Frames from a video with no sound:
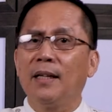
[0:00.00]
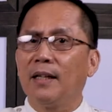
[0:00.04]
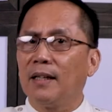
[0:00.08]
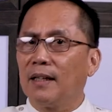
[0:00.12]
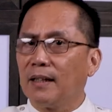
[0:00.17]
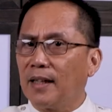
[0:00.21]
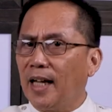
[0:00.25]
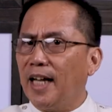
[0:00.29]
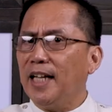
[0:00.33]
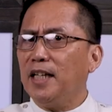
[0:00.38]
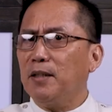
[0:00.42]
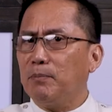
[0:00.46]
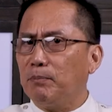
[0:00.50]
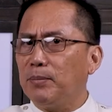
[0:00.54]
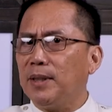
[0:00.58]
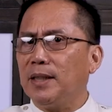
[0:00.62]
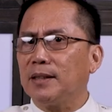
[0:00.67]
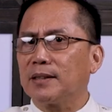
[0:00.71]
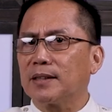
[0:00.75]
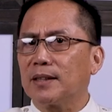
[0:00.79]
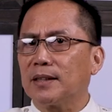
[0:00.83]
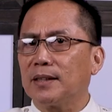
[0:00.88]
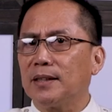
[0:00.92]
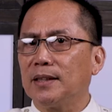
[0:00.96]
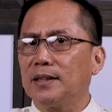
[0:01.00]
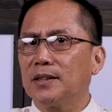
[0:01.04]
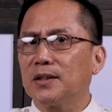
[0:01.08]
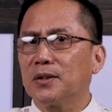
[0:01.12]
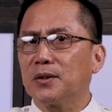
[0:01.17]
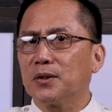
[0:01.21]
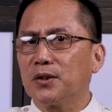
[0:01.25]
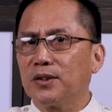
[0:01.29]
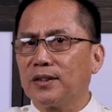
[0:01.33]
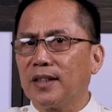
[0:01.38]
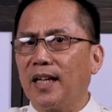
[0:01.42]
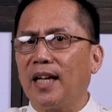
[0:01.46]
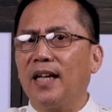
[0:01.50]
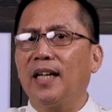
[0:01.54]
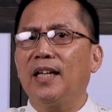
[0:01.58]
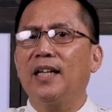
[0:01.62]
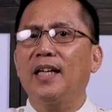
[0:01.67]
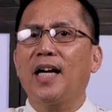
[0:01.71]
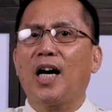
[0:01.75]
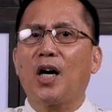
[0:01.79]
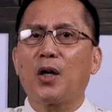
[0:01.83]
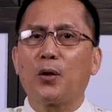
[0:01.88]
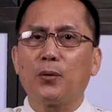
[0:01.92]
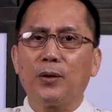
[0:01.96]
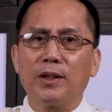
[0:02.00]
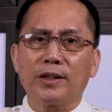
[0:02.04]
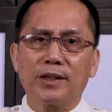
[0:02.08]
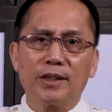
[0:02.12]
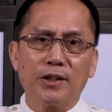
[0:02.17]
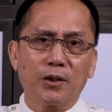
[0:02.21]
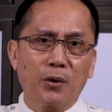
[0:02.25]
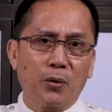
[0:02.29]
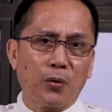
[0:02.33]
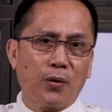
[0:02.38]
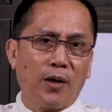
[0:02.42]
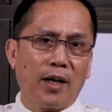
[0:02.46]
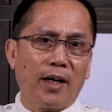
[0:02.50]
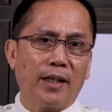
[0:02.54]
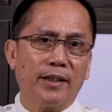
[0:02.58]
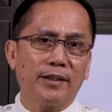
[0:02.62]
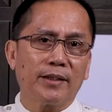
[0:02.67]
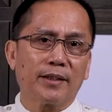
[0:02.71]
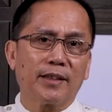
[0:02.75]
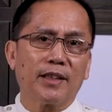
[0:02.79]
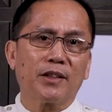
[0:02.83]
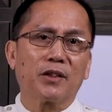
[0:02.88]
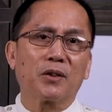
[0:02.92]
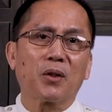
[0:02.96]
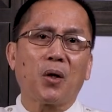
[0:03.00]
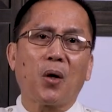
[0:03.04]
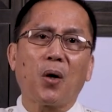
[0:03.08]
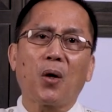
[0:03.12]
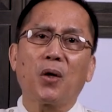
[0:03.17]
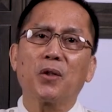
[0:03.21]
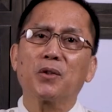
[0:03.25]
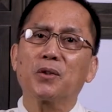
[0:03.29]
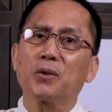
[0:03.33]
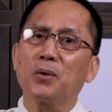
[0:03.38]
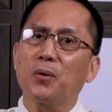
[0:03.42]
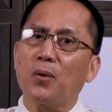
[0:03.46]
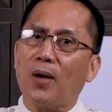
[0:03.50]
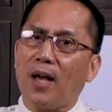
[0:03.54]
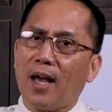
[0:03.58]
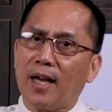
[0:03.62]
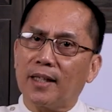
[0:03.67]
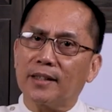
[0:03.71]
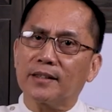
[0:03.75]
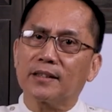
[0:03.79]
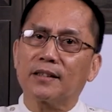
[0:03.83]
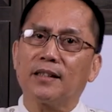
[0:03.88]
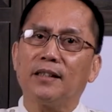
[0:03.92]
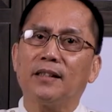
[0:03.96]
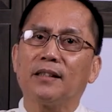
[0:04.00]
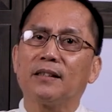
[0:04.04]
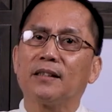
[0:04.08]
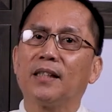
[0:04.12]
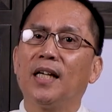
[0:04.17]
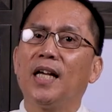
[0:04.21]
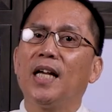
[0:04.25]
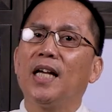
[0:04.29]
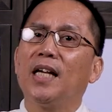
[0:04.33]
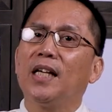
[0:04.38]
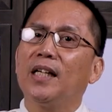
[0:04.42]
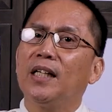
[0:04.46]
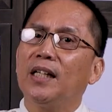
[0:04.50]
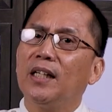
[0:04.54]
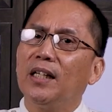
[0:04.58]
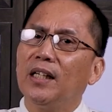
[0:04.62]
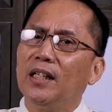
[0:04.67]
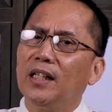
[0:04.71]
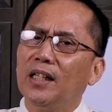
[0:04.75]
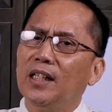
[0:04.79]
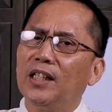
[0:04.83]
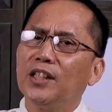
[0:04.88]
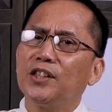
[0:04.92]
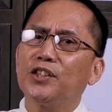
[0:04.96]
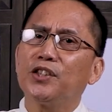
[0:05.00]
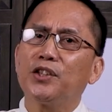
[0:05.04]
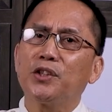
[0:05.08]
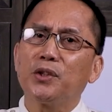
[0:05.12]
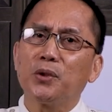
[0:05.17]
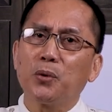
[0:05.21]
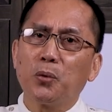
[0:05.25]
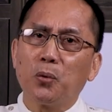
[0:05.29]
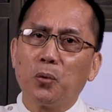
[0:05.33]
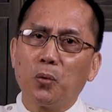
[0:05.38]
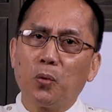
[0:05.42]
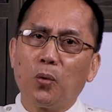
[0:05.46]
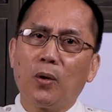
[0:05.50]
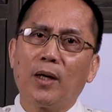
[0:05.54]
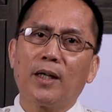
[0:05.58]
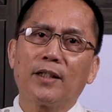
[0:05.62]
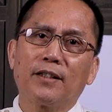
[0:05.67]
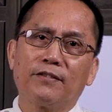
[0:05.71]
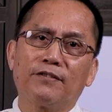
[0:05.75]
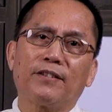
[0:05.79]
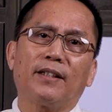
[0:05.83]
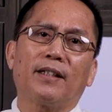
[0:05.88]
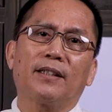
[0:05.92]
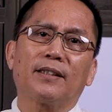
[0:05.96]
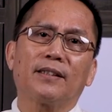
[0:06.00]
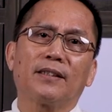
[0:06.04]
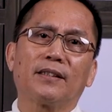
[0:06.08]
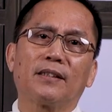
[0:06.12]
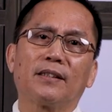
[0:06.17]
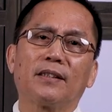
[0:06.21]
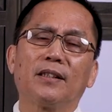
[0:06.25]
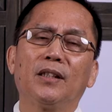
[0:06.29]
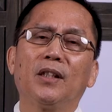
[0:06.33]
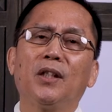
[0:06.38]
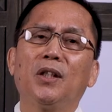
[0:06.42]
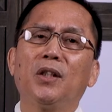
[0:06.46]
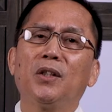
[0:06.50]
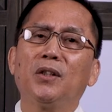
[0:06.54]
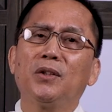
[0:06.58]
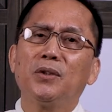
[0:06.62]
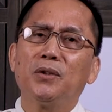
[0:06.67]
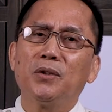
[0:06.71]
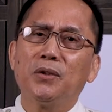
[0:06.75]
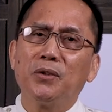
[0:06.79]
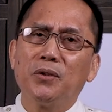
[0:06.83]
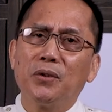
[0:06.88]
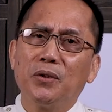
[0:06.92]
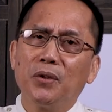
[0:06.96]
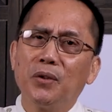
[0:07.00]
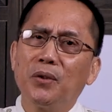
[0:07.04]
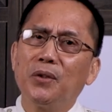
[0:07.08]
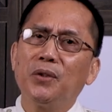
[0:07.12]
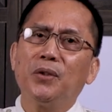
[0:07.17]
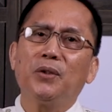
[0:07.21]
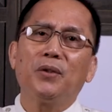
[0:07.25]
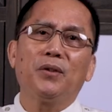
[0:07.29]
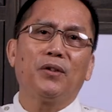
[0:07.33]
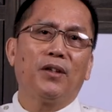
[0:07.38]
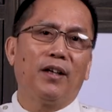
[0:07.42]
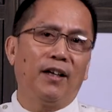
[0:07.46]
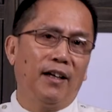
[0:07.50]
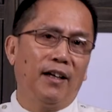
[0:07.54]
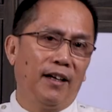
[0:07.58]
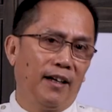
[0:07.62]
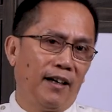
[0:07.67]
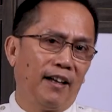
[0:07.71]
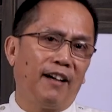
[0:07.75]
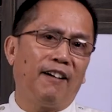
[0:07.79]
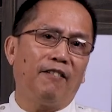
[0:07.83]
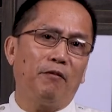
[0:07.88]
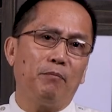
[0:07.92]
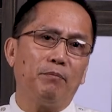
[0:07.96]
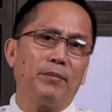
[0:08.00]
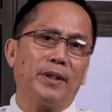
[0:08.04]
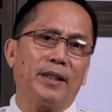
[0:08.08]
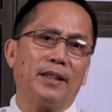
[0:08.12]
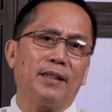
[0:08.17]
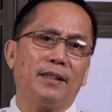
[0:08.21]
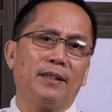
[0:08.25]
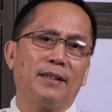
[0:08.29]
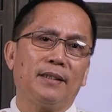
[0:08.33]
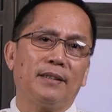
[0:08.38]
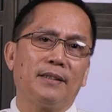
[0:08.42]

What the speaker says: Like Peter, today our risen Christ is also asking each one of us, "Do you love me?"